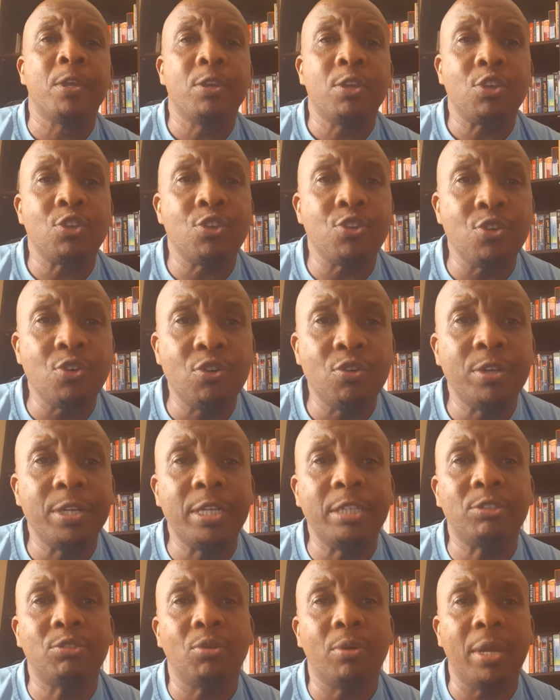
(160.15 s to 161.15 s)
you
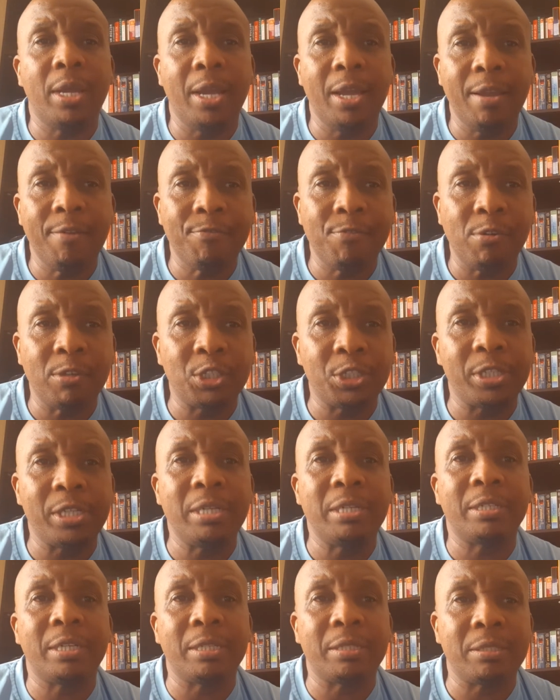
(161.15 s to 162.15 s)
need to have your
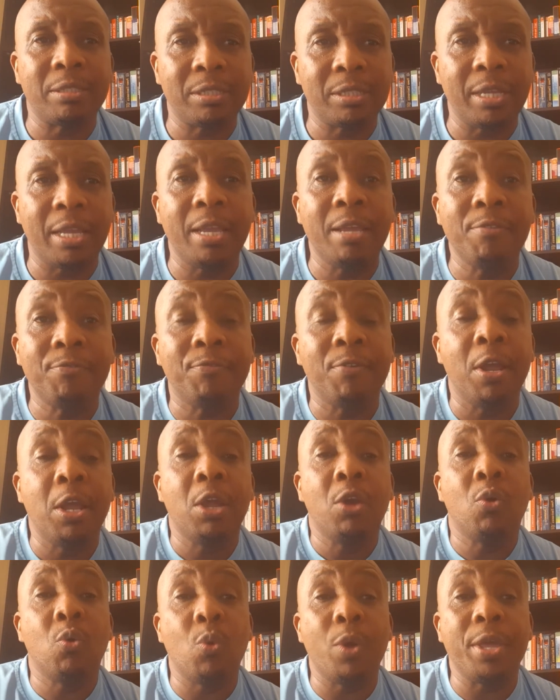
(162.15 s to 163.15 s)
children safe
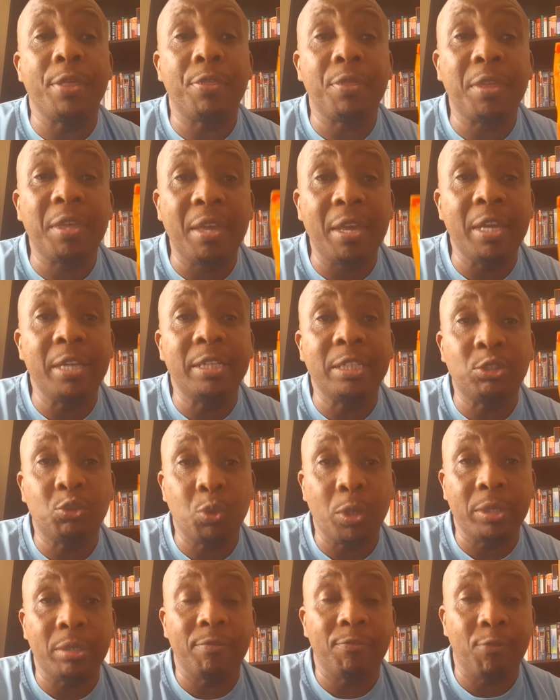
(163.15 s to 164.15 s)
with Kiddi
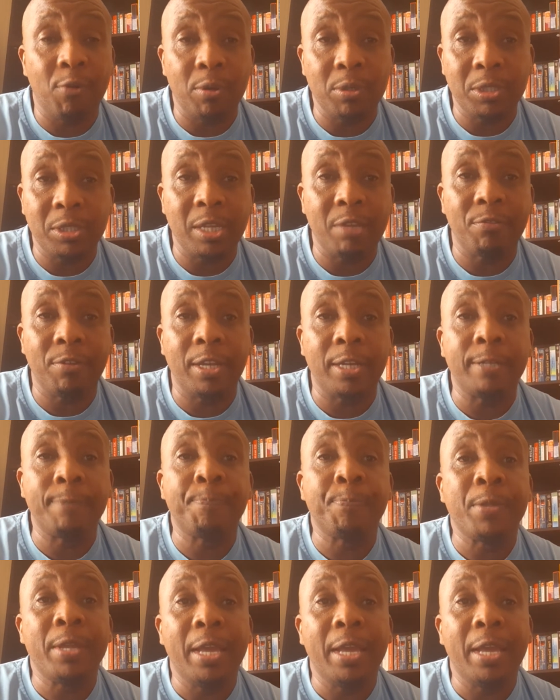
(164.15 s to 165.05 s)
24/7,